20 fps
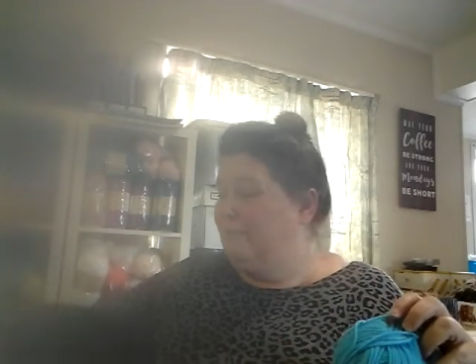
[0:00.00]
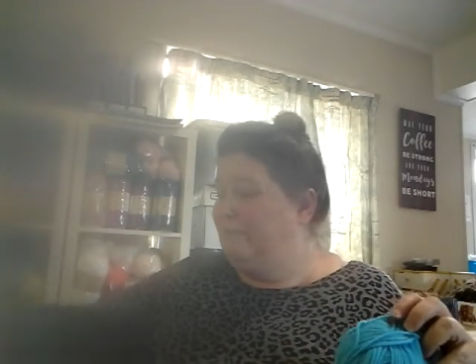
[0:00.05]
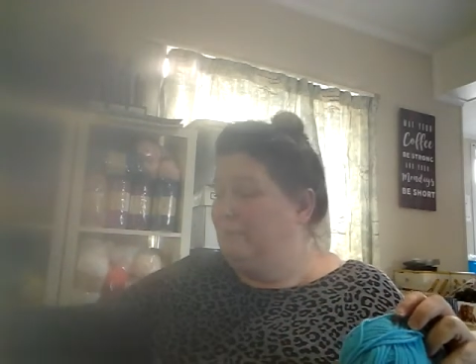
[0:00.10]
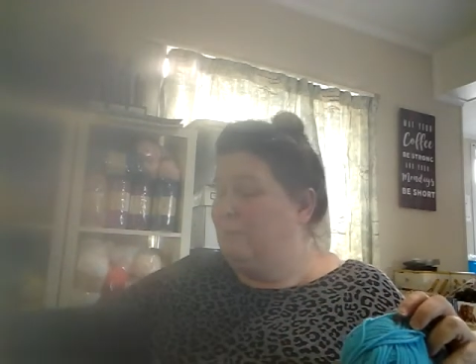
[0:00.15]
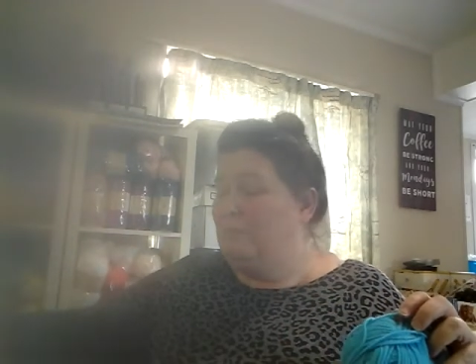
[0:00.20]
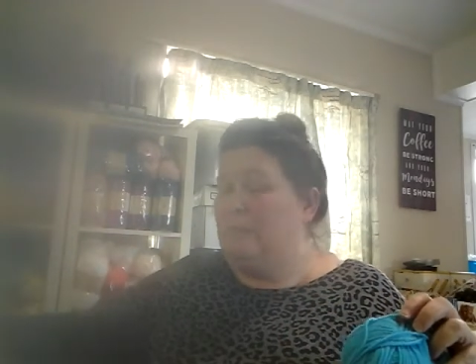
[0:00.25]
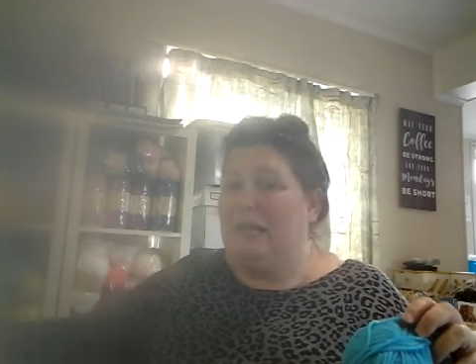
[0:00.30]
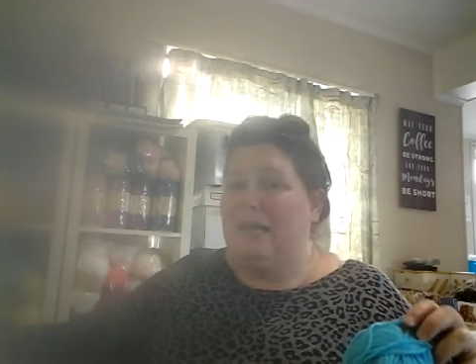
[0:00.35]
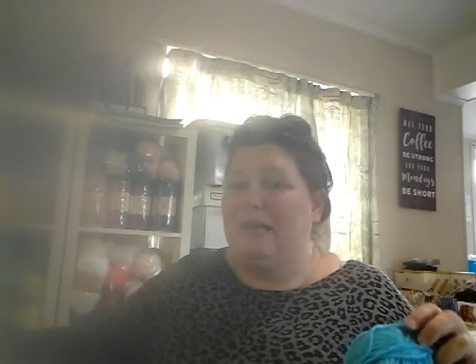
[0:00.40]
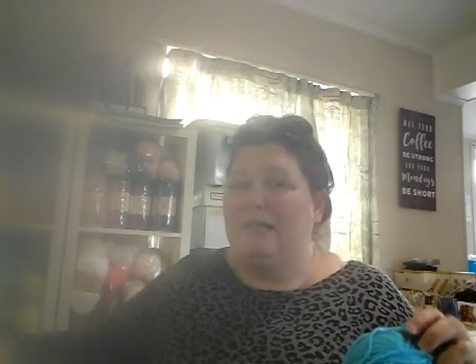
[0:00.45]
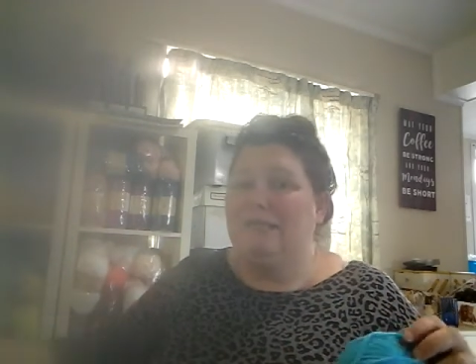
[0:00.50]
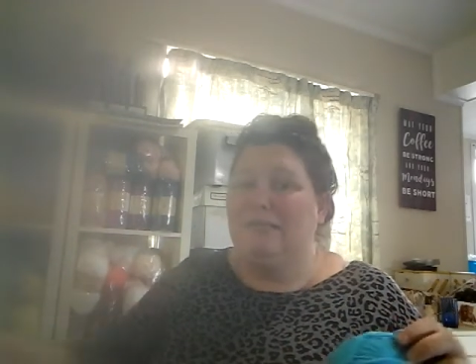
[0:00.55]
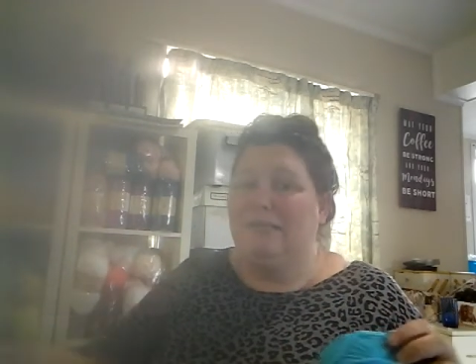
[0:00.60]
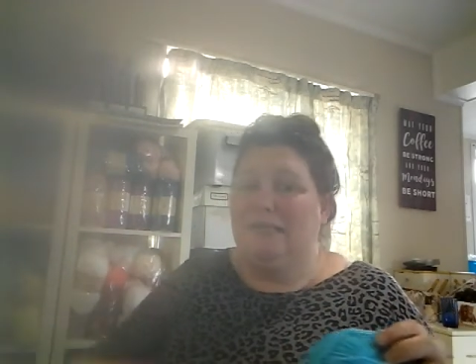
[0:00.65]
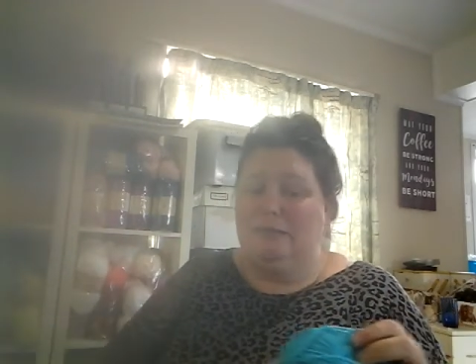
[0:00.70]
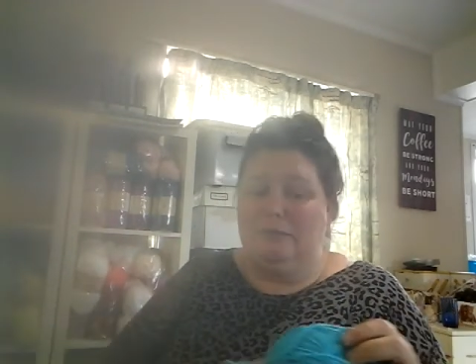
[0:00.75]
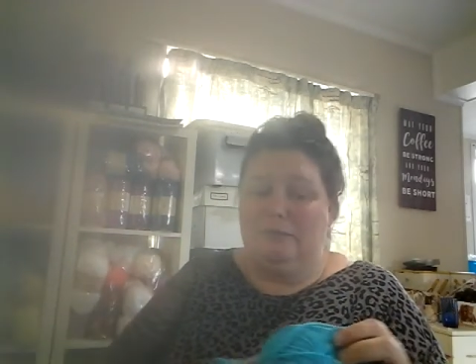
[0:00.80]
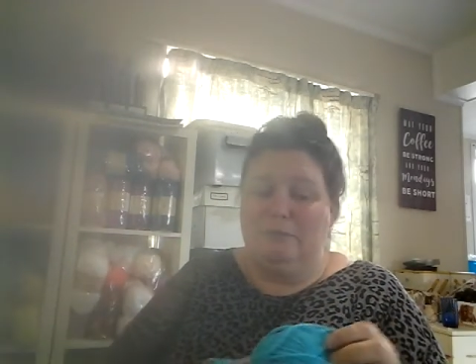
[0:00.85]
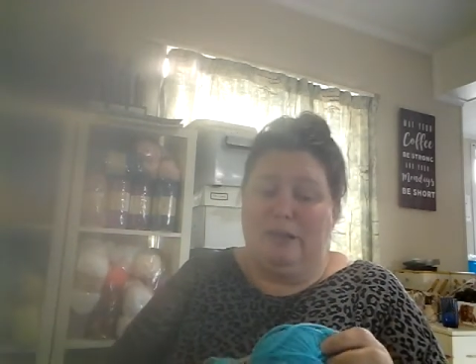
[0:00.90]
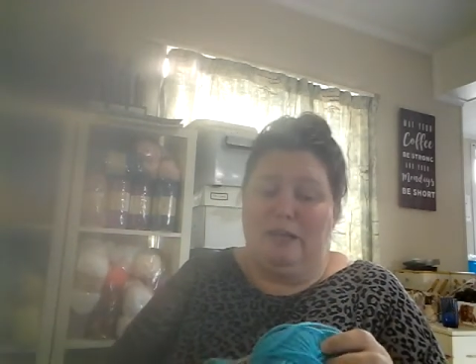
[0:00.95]
replaced
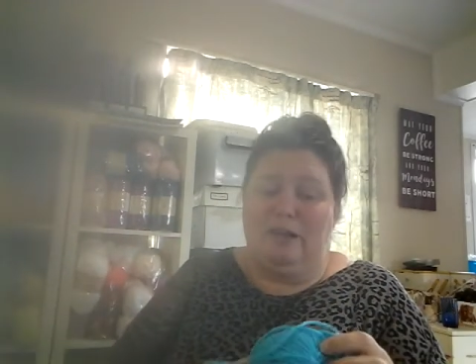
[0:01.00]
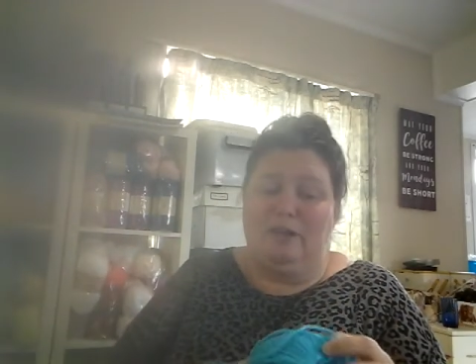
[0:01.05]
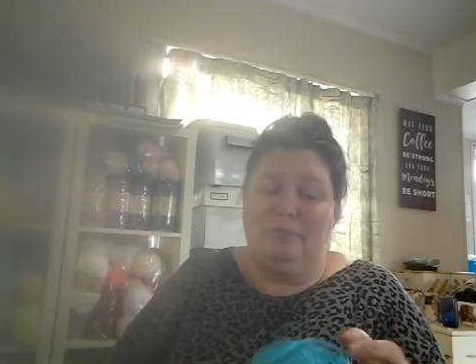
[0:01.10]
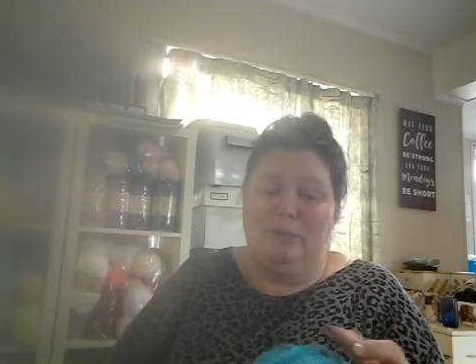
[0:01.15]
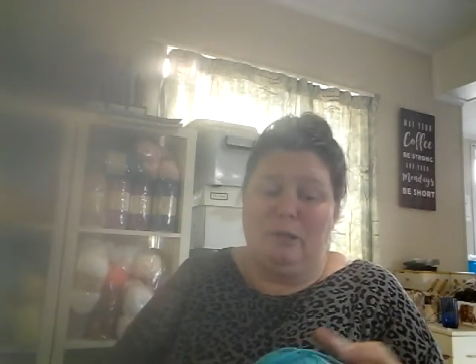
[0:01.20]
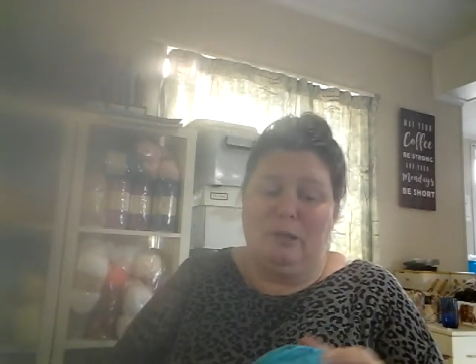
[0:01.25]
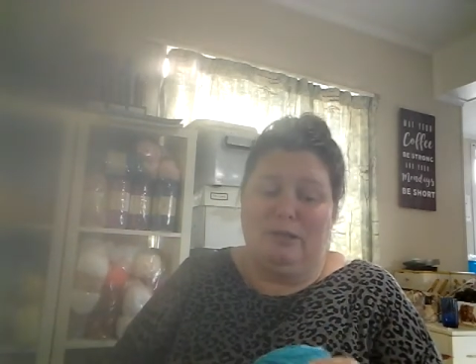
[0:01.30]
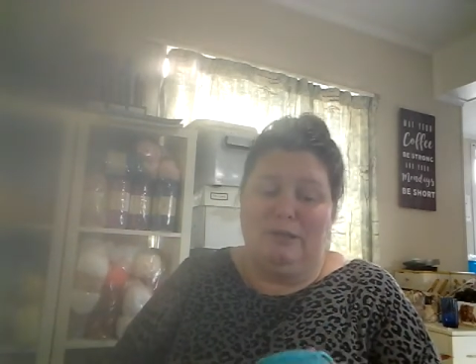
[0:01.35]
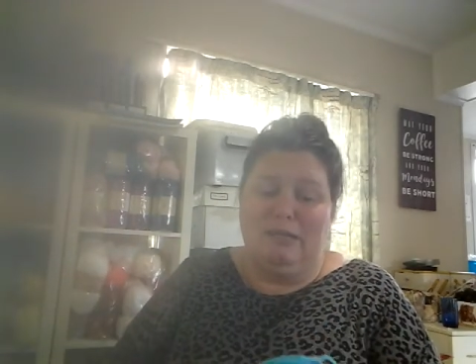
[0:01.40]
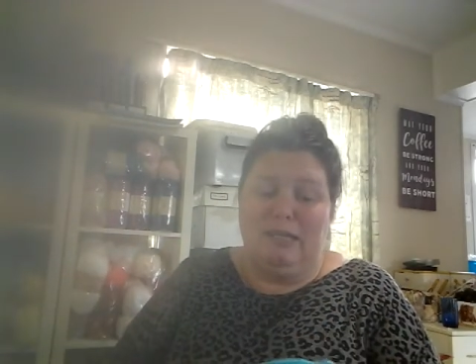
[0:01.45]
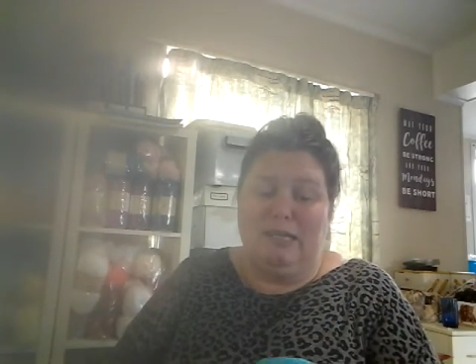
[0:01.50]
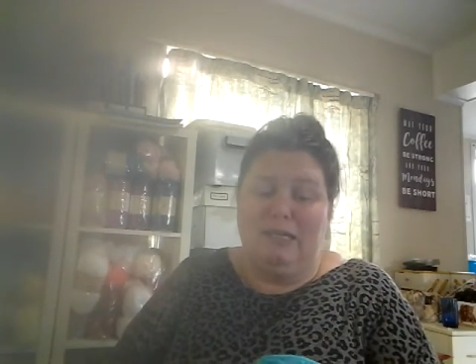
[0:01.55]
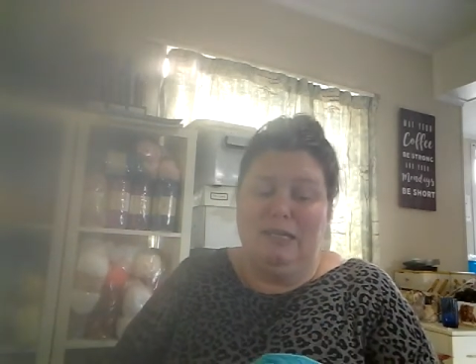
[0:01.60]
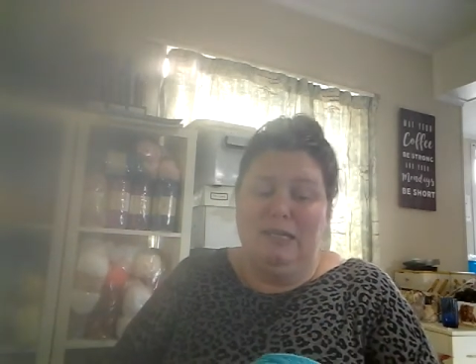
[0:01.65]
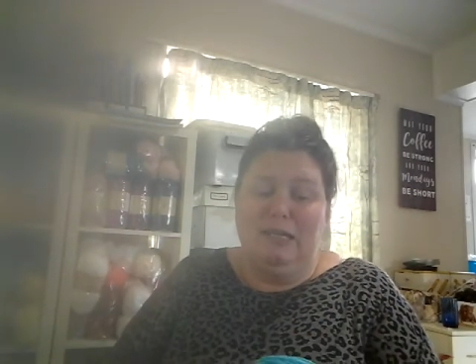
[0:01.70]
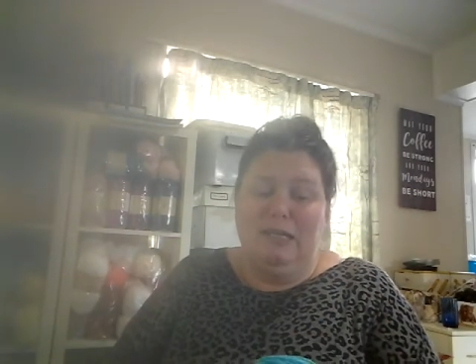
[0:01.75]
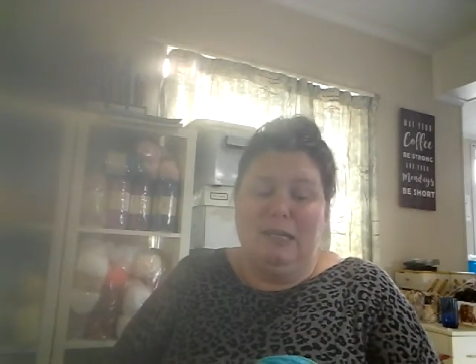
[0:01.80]
that I've put in there.